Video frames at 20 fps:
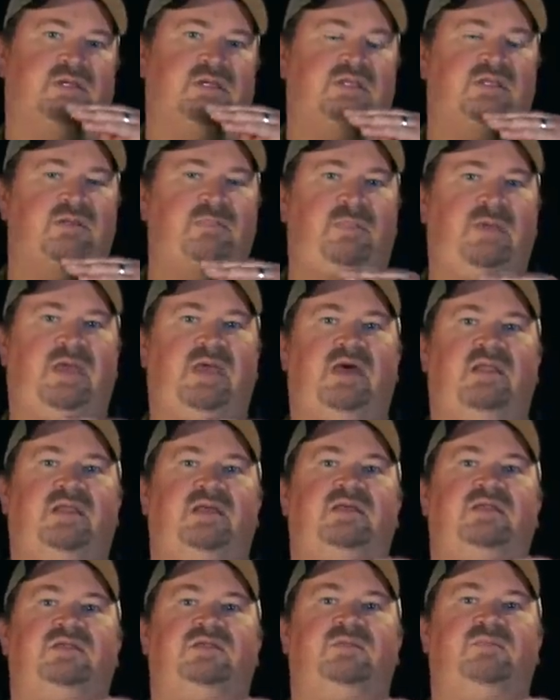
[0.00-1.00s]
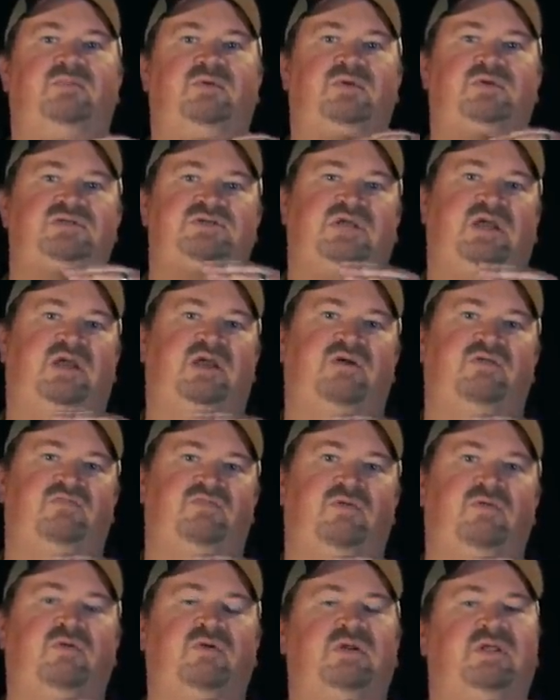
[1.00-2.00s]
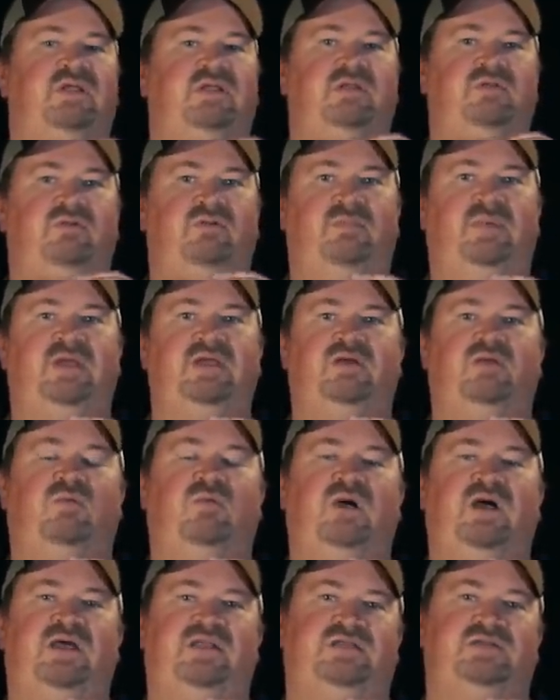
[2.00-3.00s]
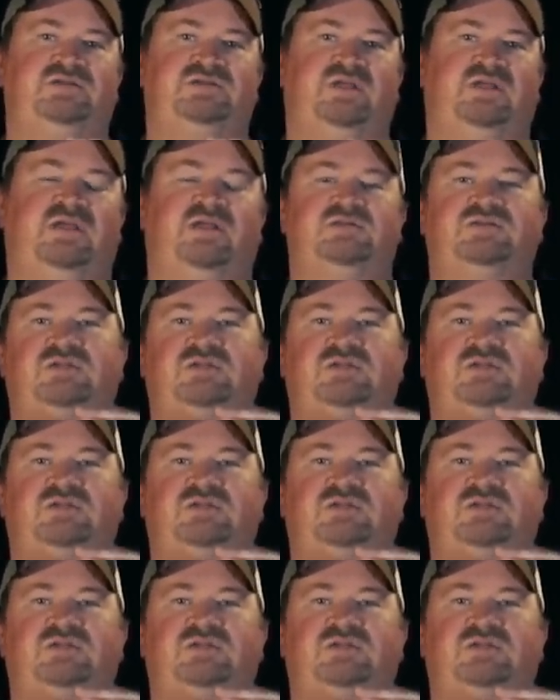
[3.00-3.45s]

in the palate to push air forward and it will make a whining sound.